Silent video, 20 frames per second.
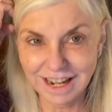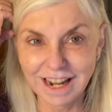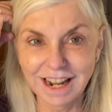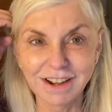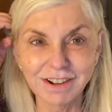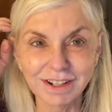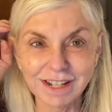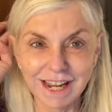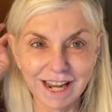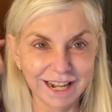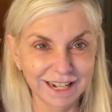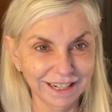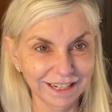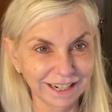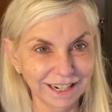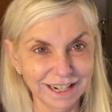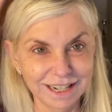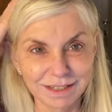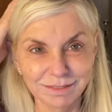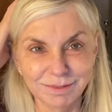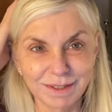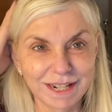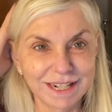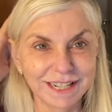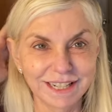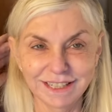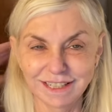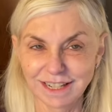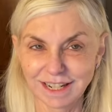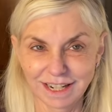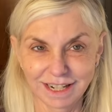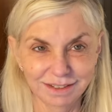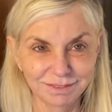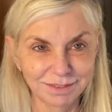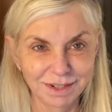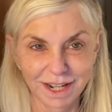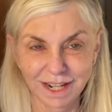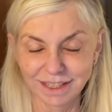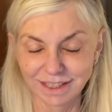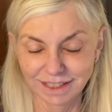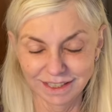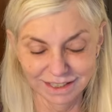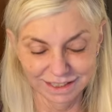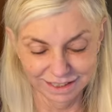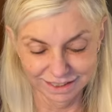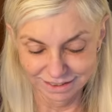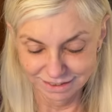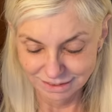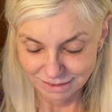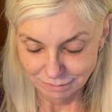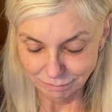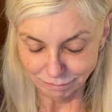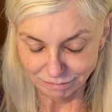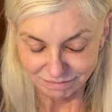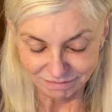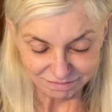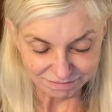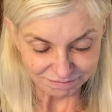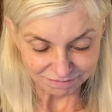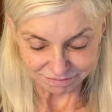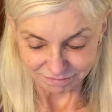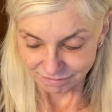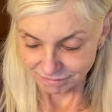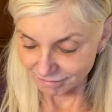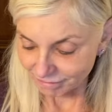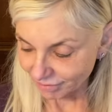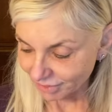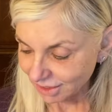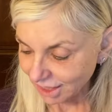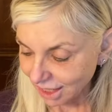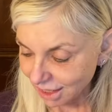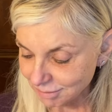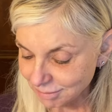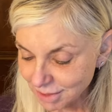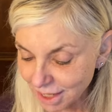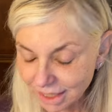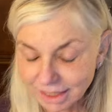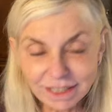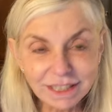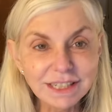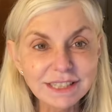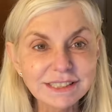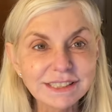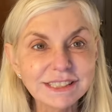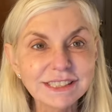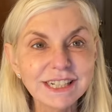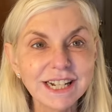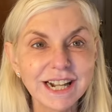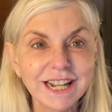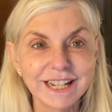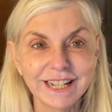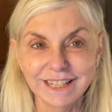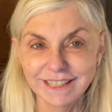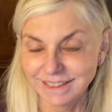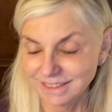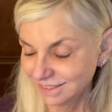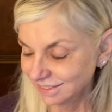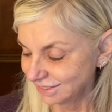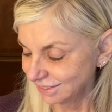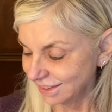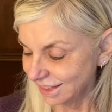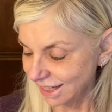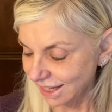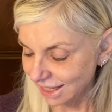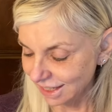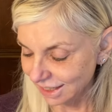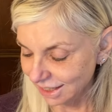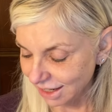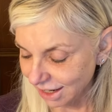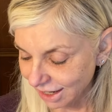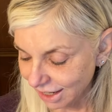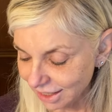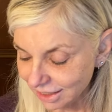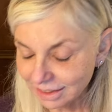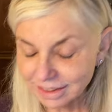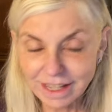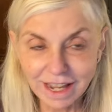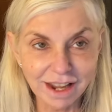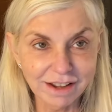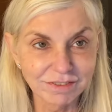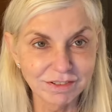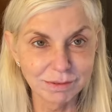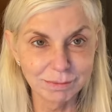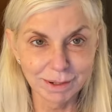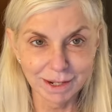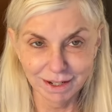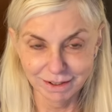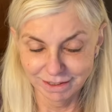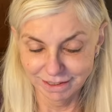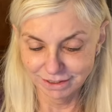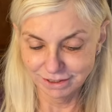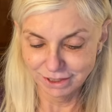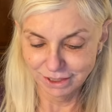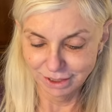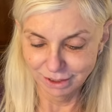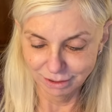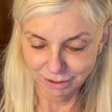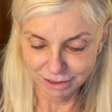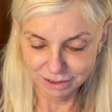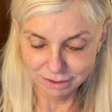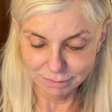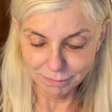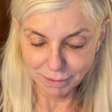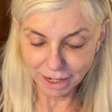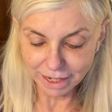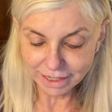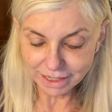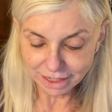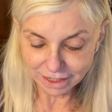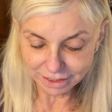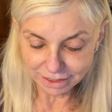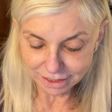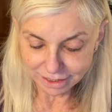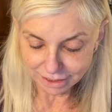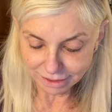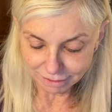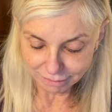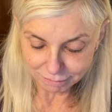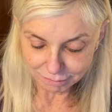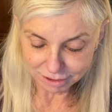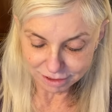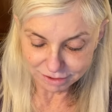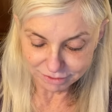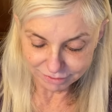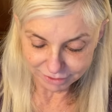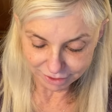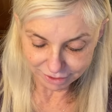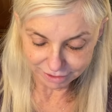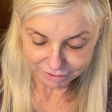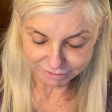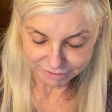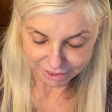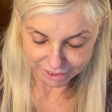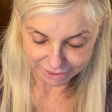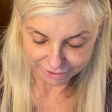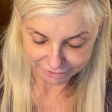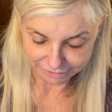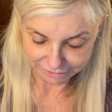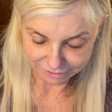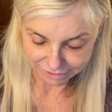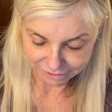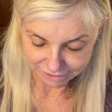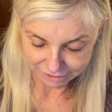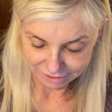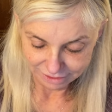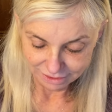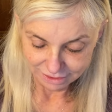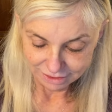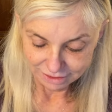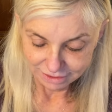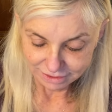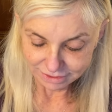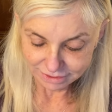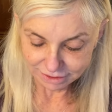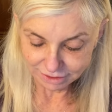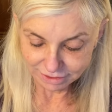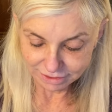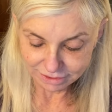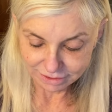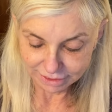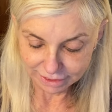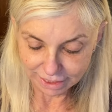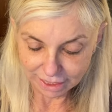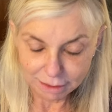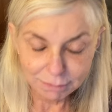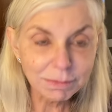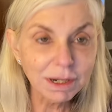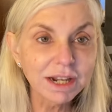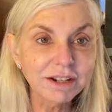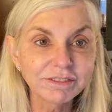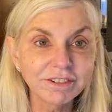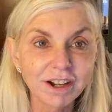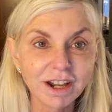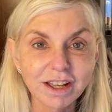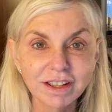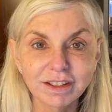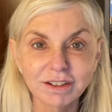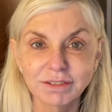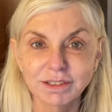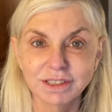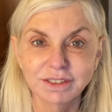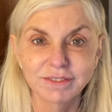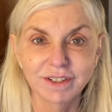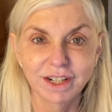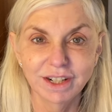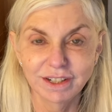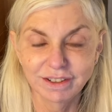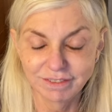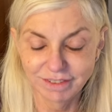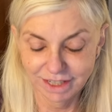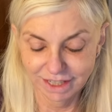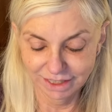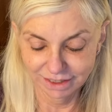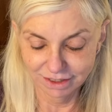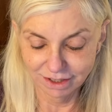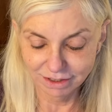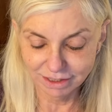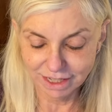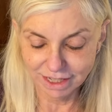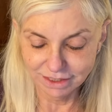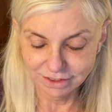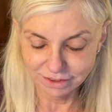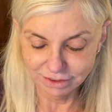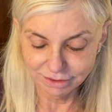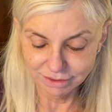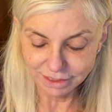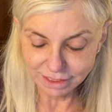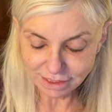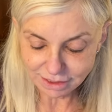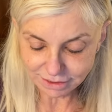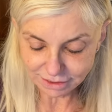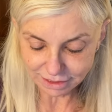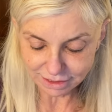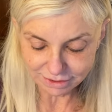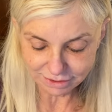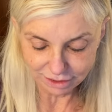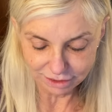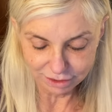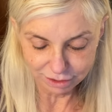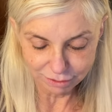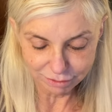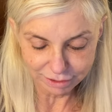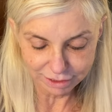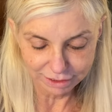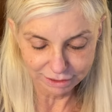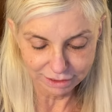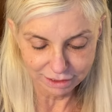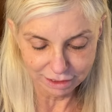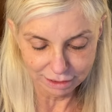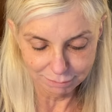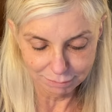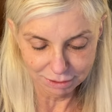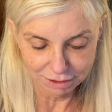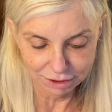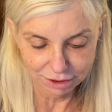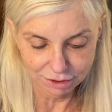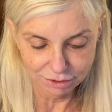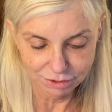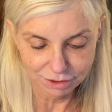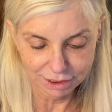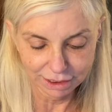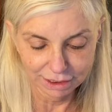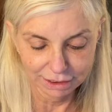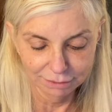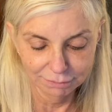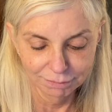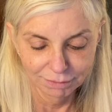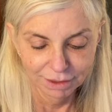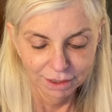okay, I admit it. I'm not gonna... I'm not going to deny it. And I laugh about it too, because my yaya uh, was very vain. Seriously, and my father was very vain. Okay, so this is a new thing that I've been using.